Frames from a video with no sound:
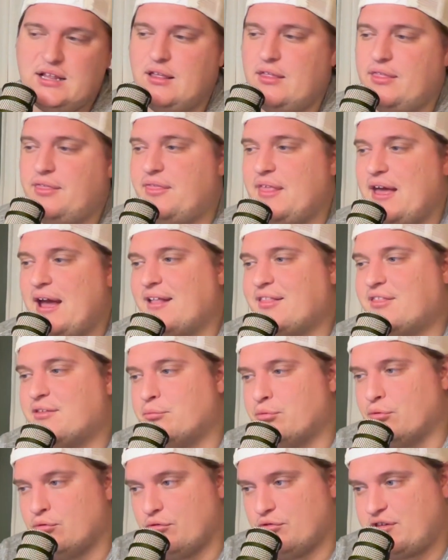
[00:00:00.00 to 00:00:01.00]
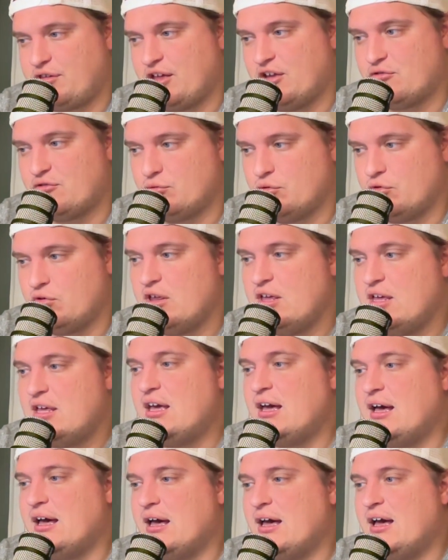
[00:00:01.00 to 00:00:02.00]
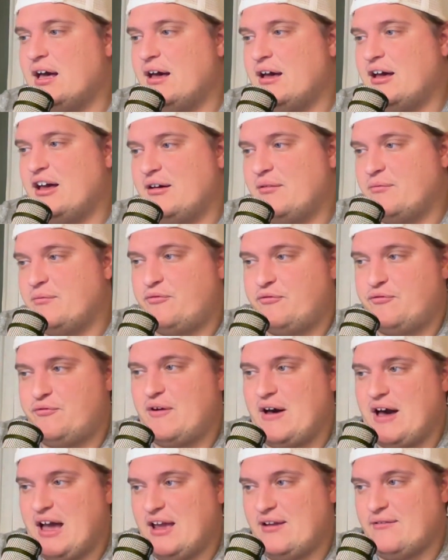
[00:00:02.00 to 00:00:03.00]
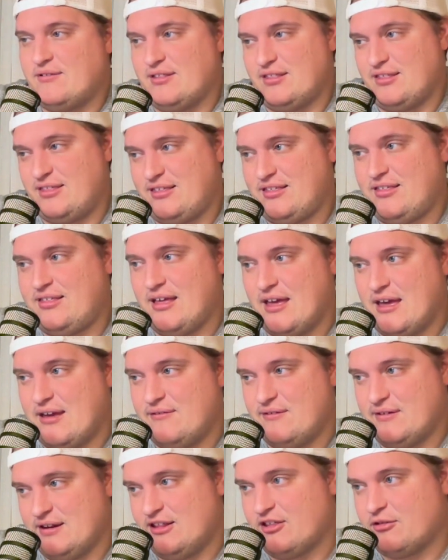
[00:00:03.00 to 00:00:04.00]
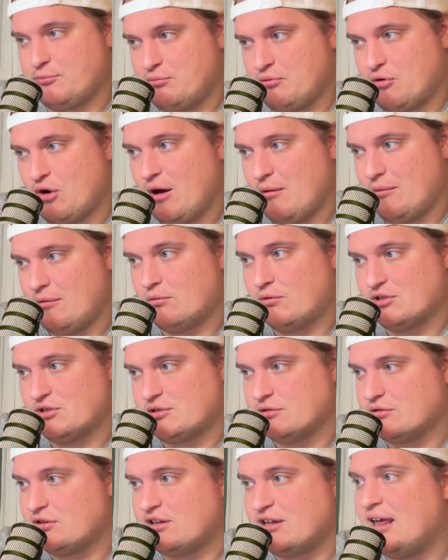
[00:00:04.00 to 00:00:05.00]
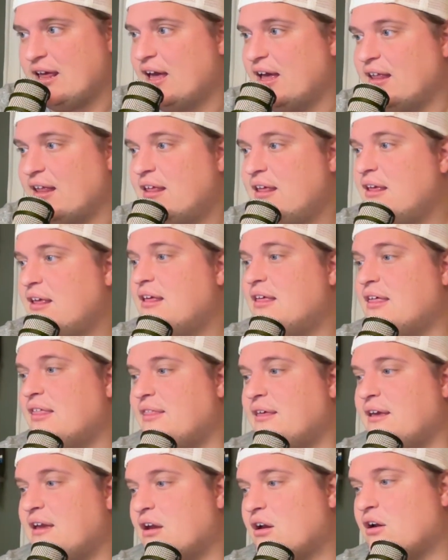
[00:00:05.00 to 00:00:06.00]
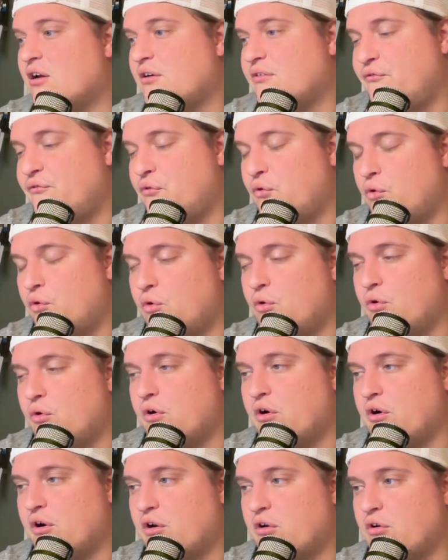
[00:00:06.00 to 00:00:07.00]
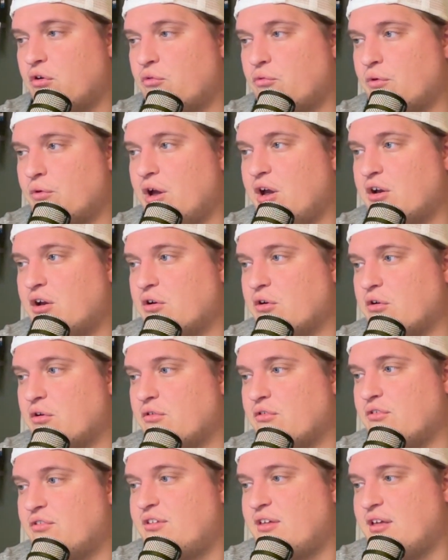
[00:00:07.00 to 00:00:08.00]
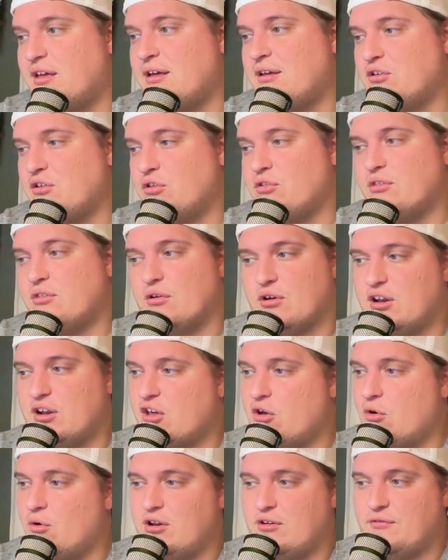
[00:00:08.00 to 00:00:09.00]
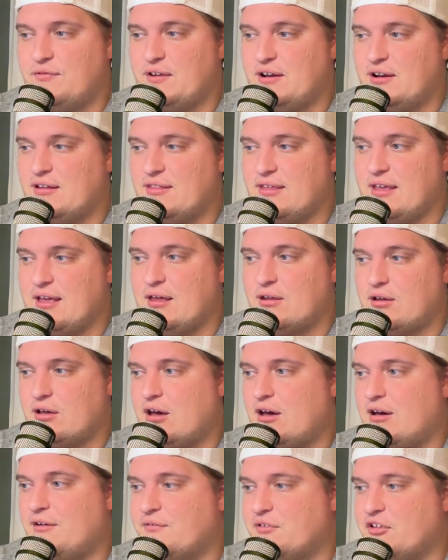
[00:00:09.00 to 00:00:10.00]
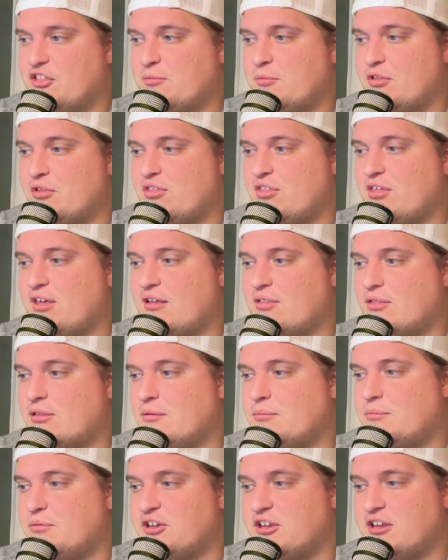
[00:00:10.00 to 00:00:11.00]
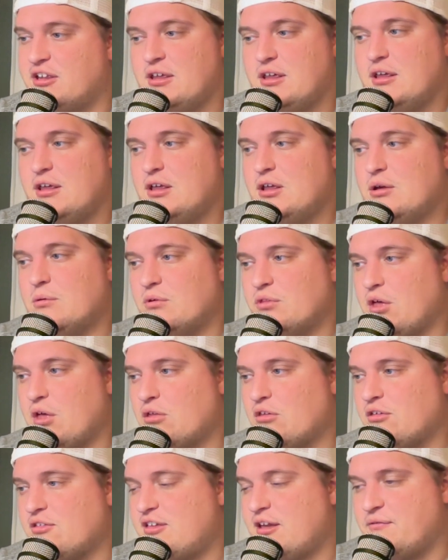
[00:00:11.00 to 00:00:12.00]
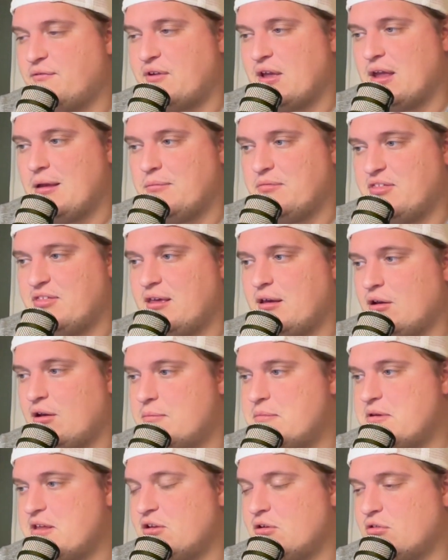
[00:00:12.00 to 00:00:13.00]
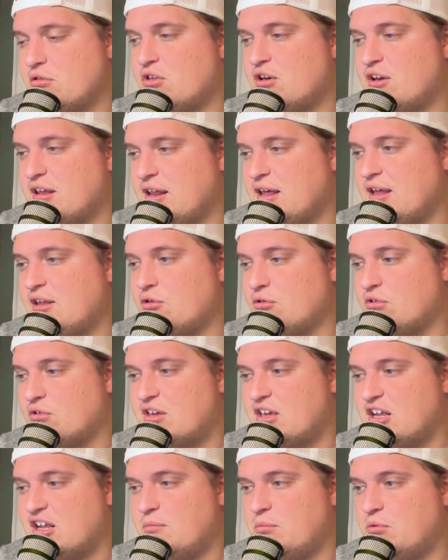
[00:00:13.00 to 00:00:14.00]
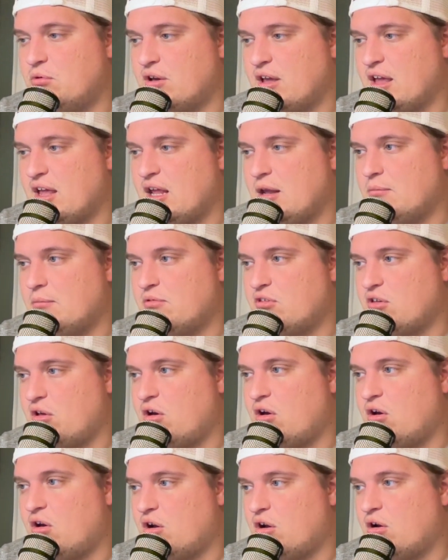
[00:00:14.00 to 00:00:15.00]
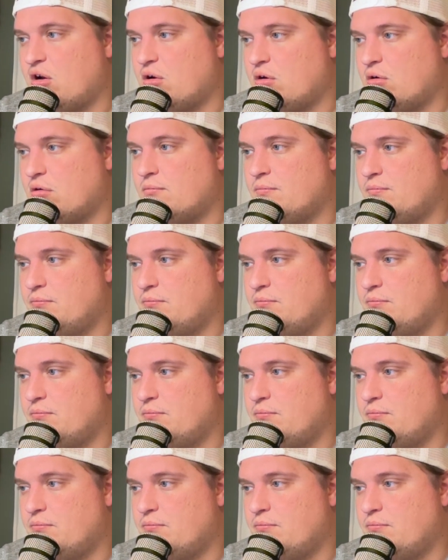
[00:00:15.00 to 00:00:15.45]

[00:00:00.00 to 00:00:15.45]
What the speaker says: That's a brutal schedule. 5 and 7 is probably what you're looking at there for Rutgers. They're going to go undefeated in the out of conference most likely, but with all those tough games there, I mean, you're looking at your gettable games are